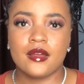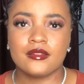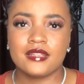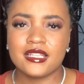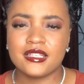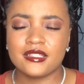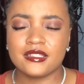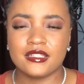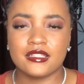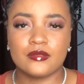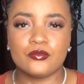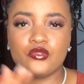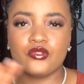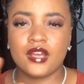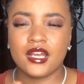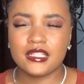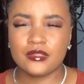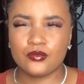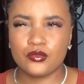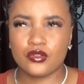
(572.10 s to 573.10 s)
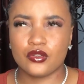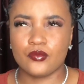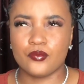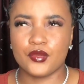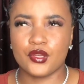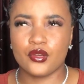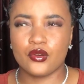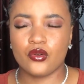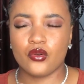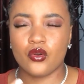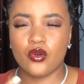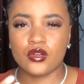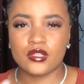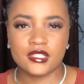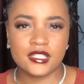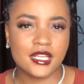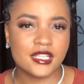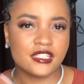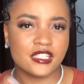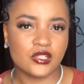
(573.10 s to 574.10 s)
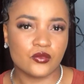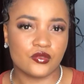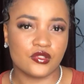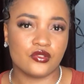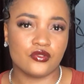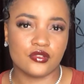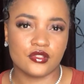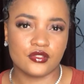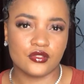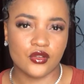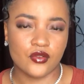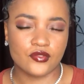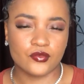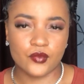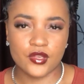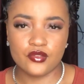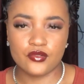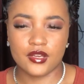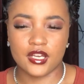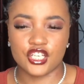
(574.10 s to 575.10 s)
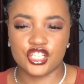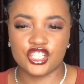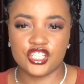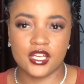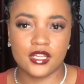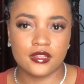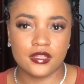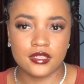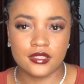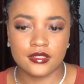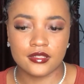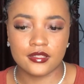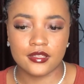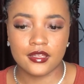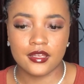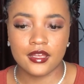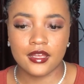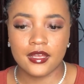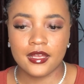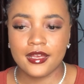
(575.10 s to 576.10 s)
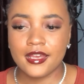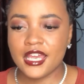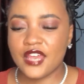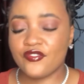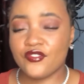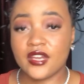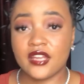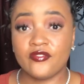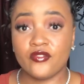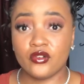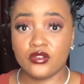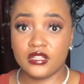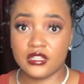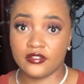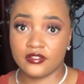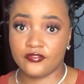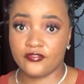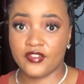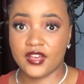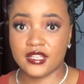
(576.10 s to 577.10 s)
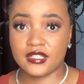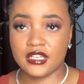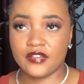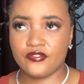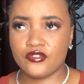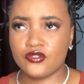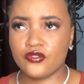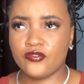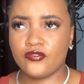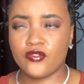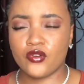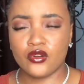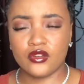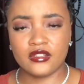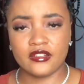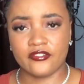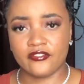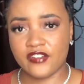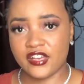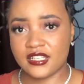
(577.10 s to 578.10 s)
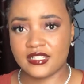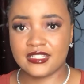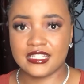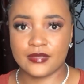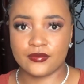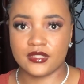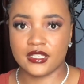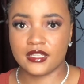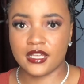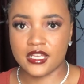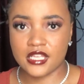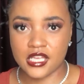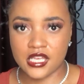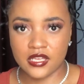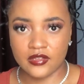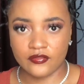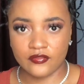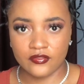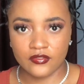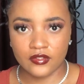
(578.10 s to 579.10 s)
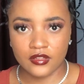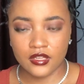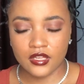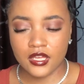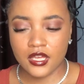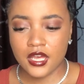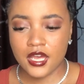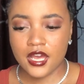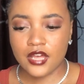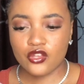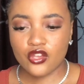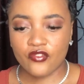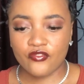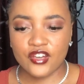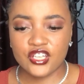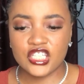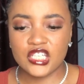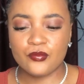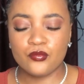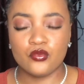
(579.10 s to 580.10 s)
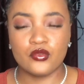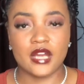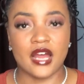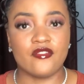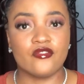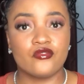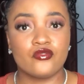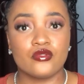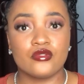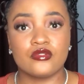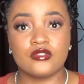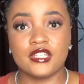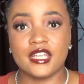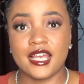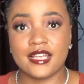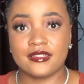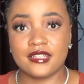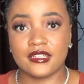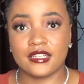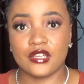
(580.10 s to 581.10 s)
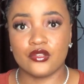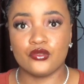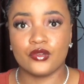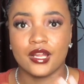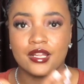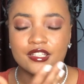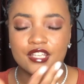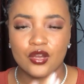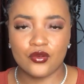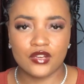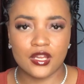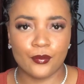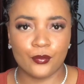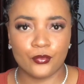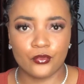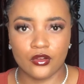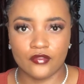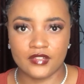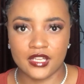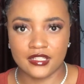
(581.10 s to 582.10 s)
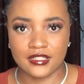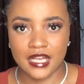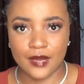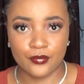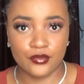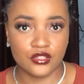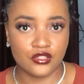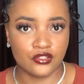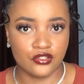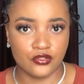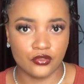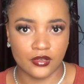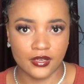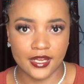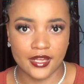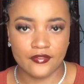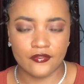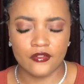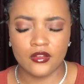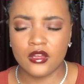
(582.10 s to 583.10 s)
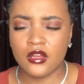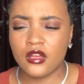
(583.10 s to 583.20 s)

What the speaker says: That is it. You guys can be authentic with yourselves when you can share things. If you follow the first tip that I gave, your friendship would have grown to the extent that you can tell them stuff that is happening in your life.